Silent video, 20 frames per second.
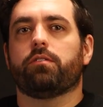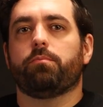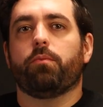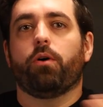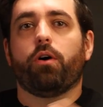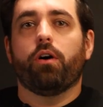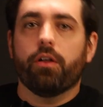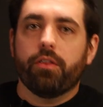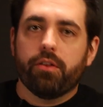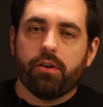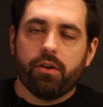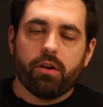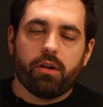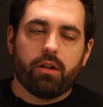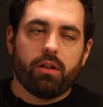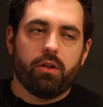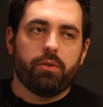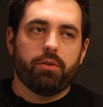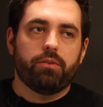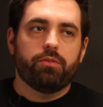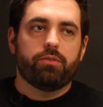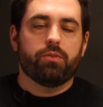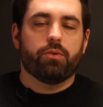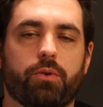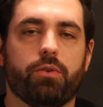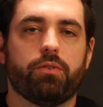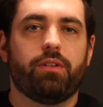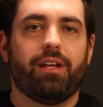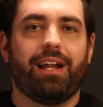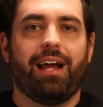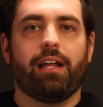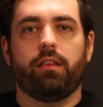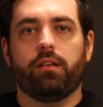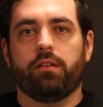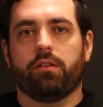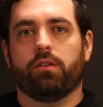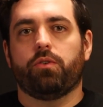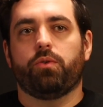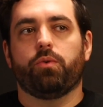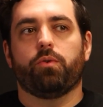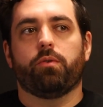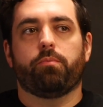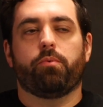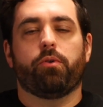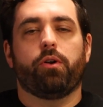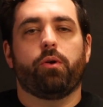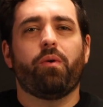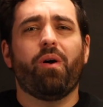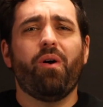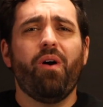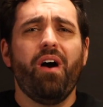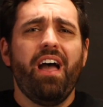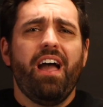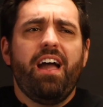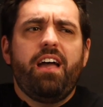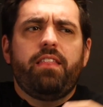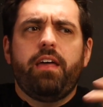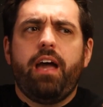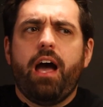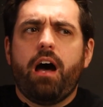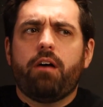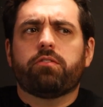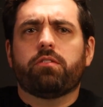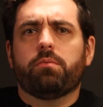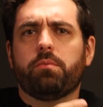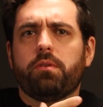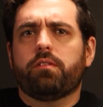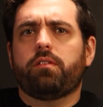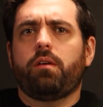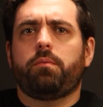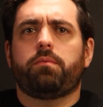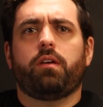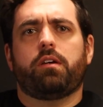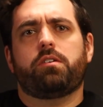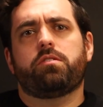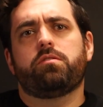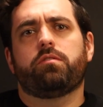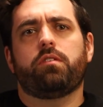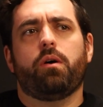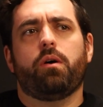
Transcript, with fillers: some other clothing stores that I think they're doing pretty well. And they have some of the same sections